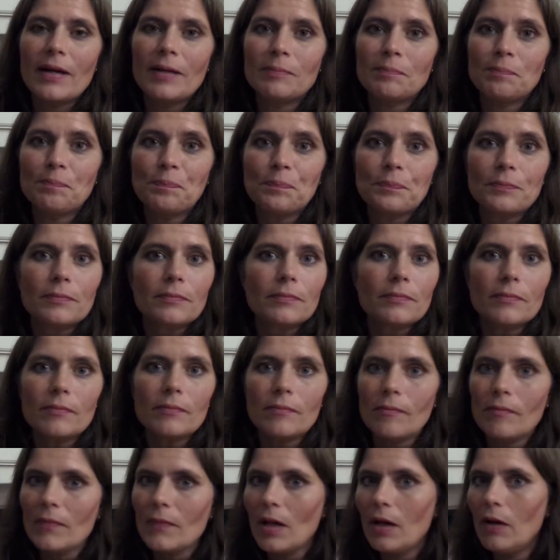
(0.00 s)

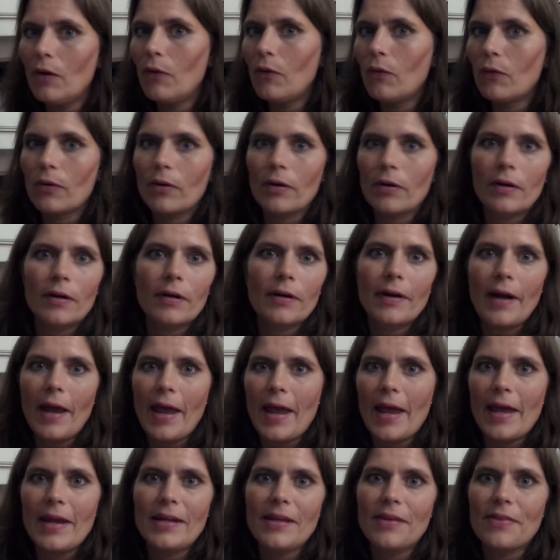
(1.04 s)
Or anything
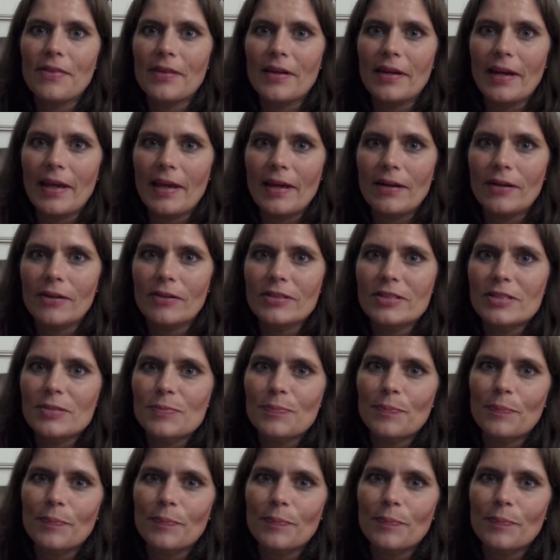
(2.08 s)
else, please leave a comment